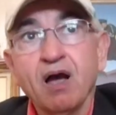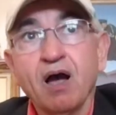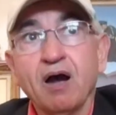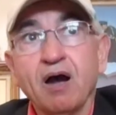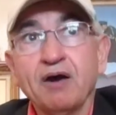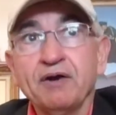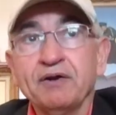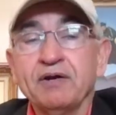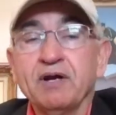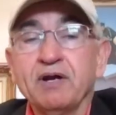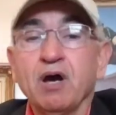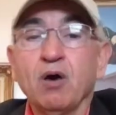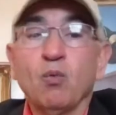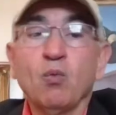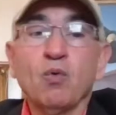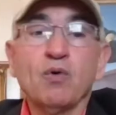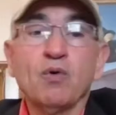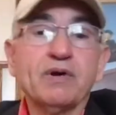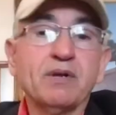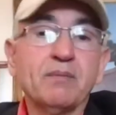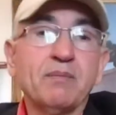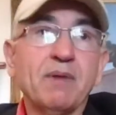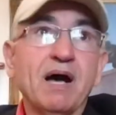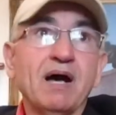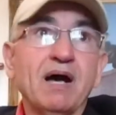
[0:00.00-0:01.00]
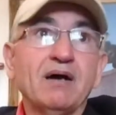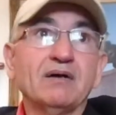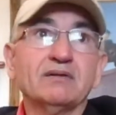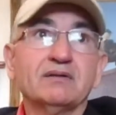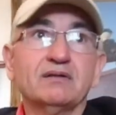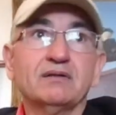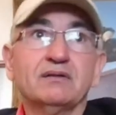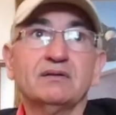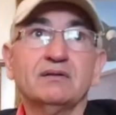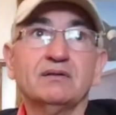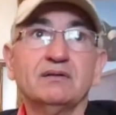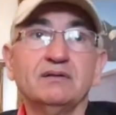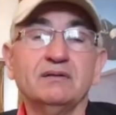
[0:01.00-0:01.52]
Are you not worried about
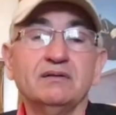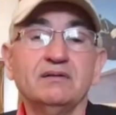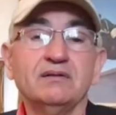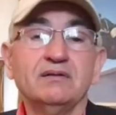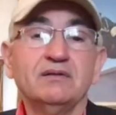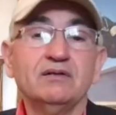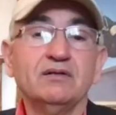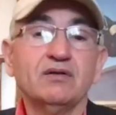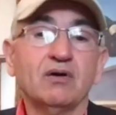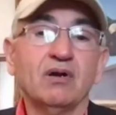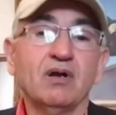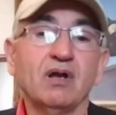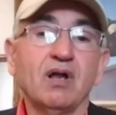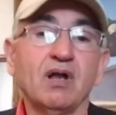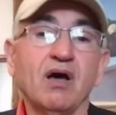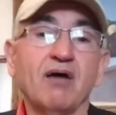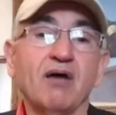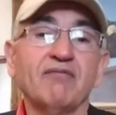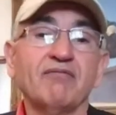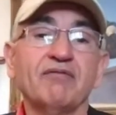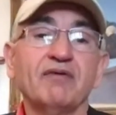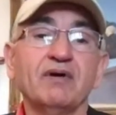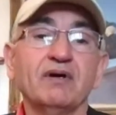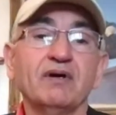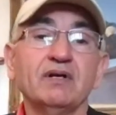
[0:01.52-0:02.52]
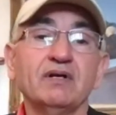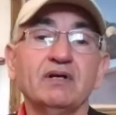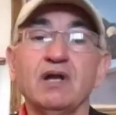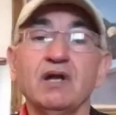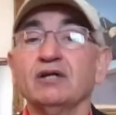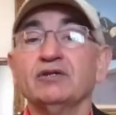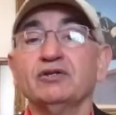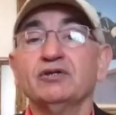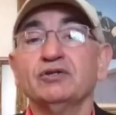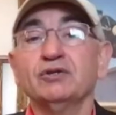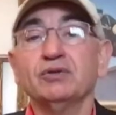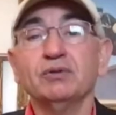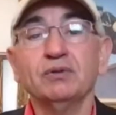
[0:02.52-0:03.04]
your love
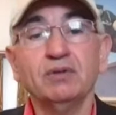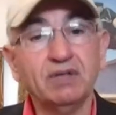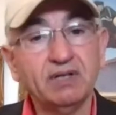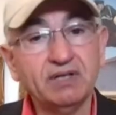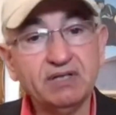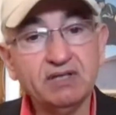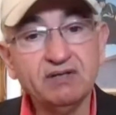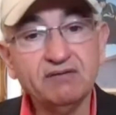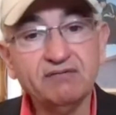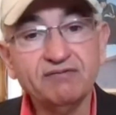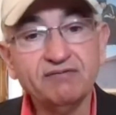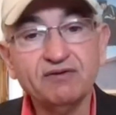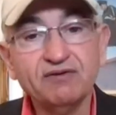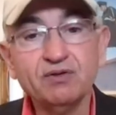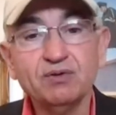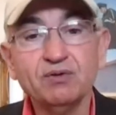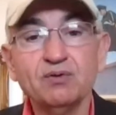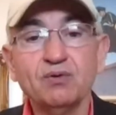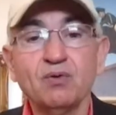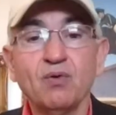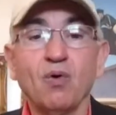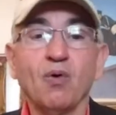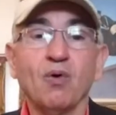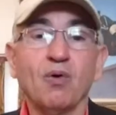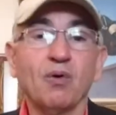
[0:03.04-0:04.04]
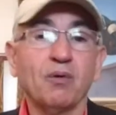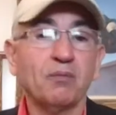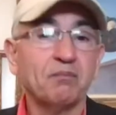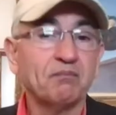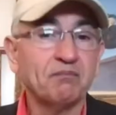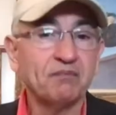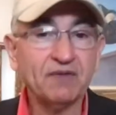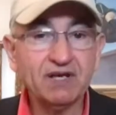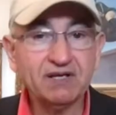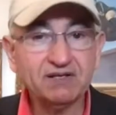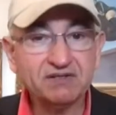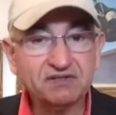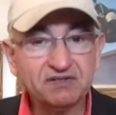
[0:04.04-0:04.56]
not to leave you or
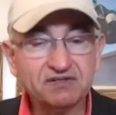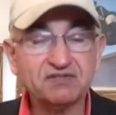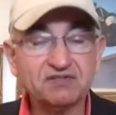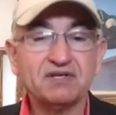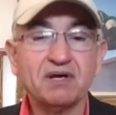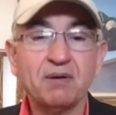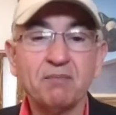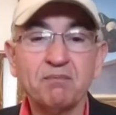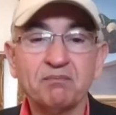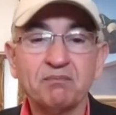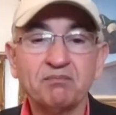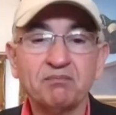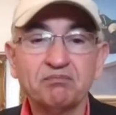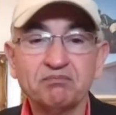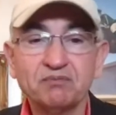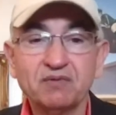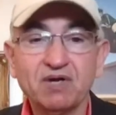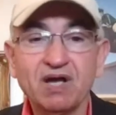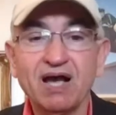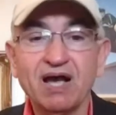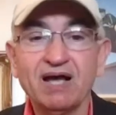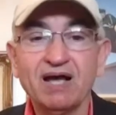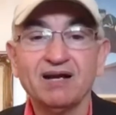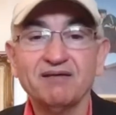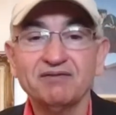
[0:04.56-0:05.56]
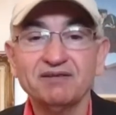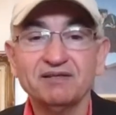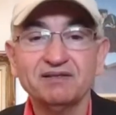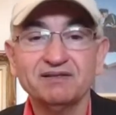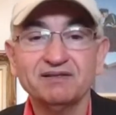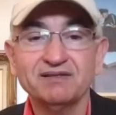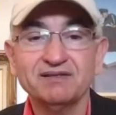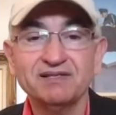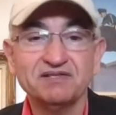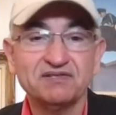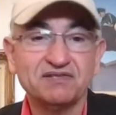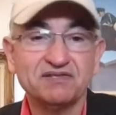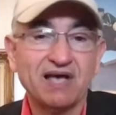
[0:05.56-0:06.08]
some kind of a
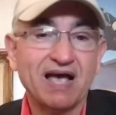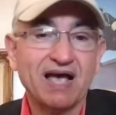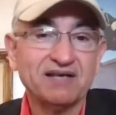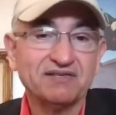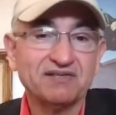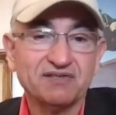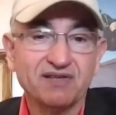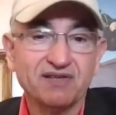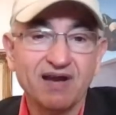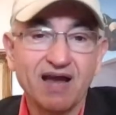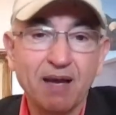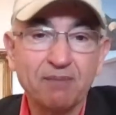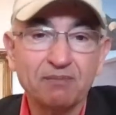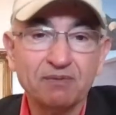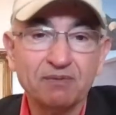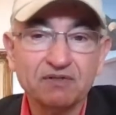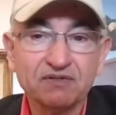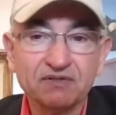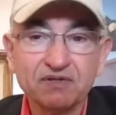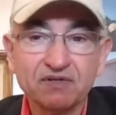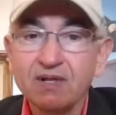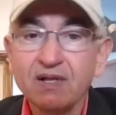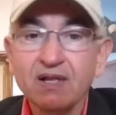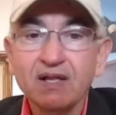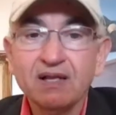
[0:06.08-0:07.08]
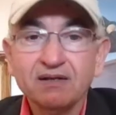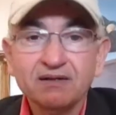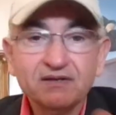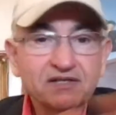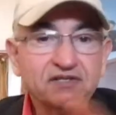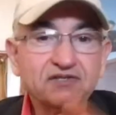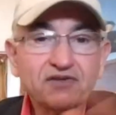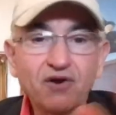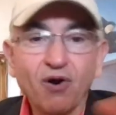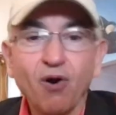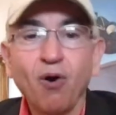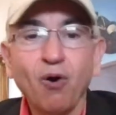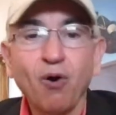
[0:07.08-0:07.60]
disaster happens?
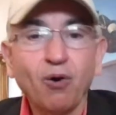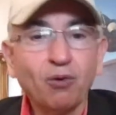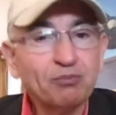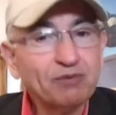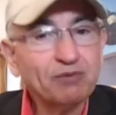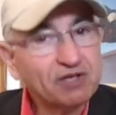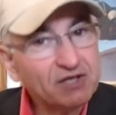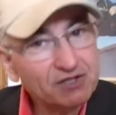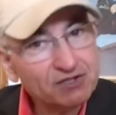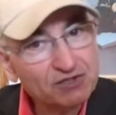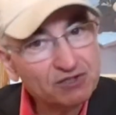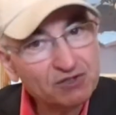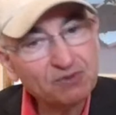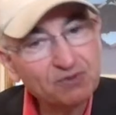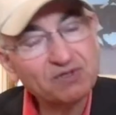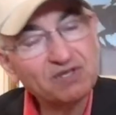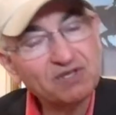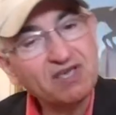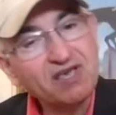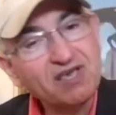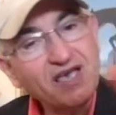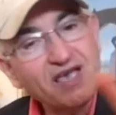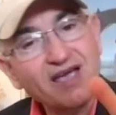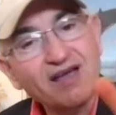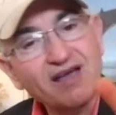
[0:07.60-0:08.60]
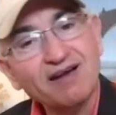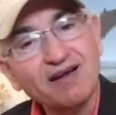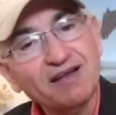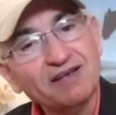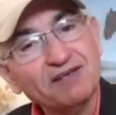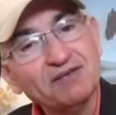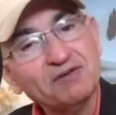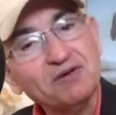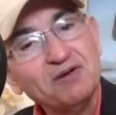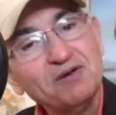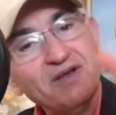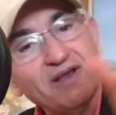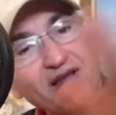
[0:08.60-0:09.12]
These are all because you care
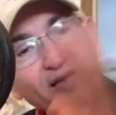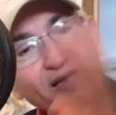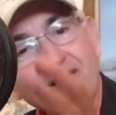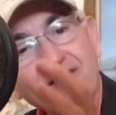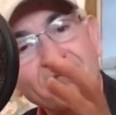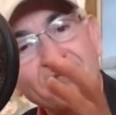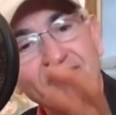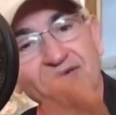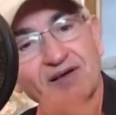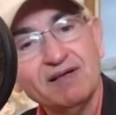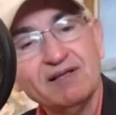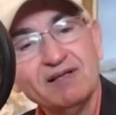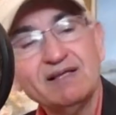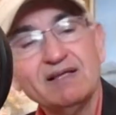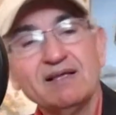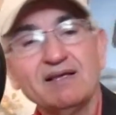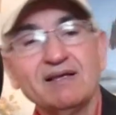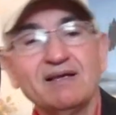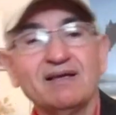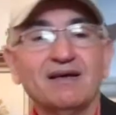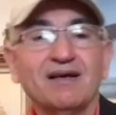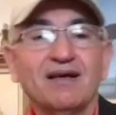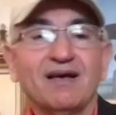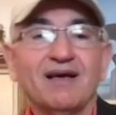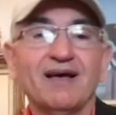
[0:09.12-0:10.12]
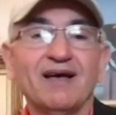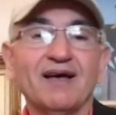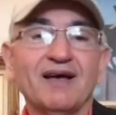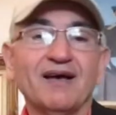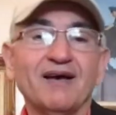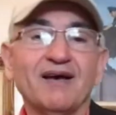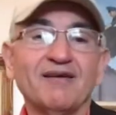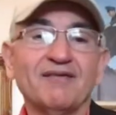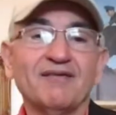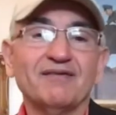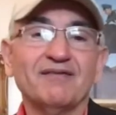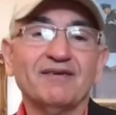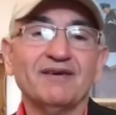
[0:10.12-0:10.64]
and you love.
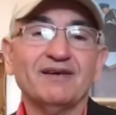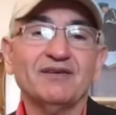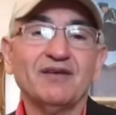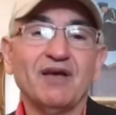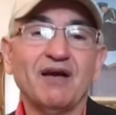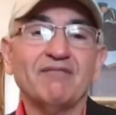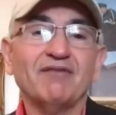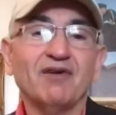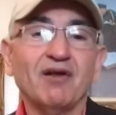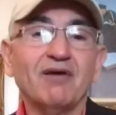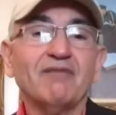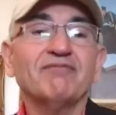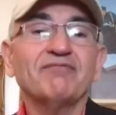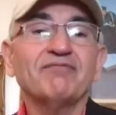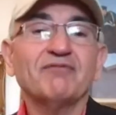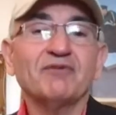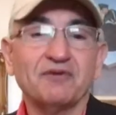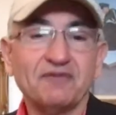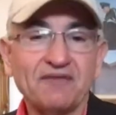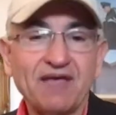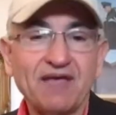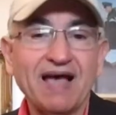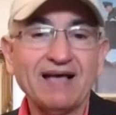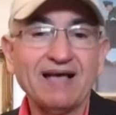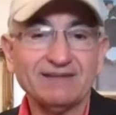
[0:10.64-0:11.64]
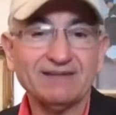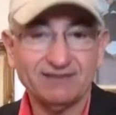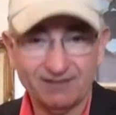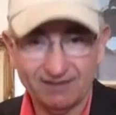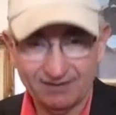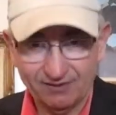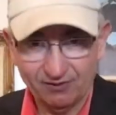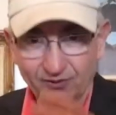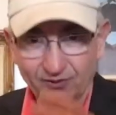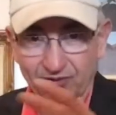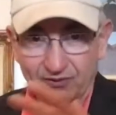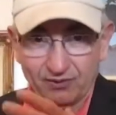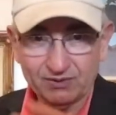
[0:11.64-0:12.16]
You have love for that
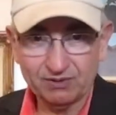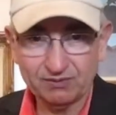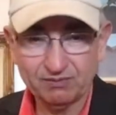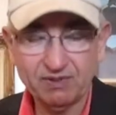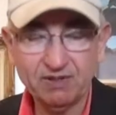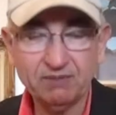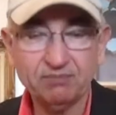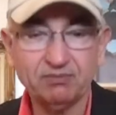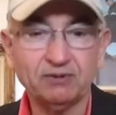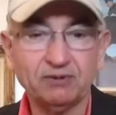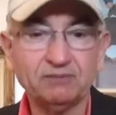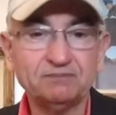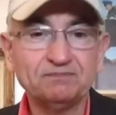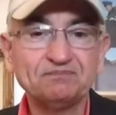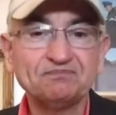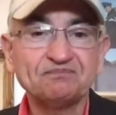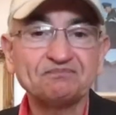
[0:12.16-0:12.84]
or those people.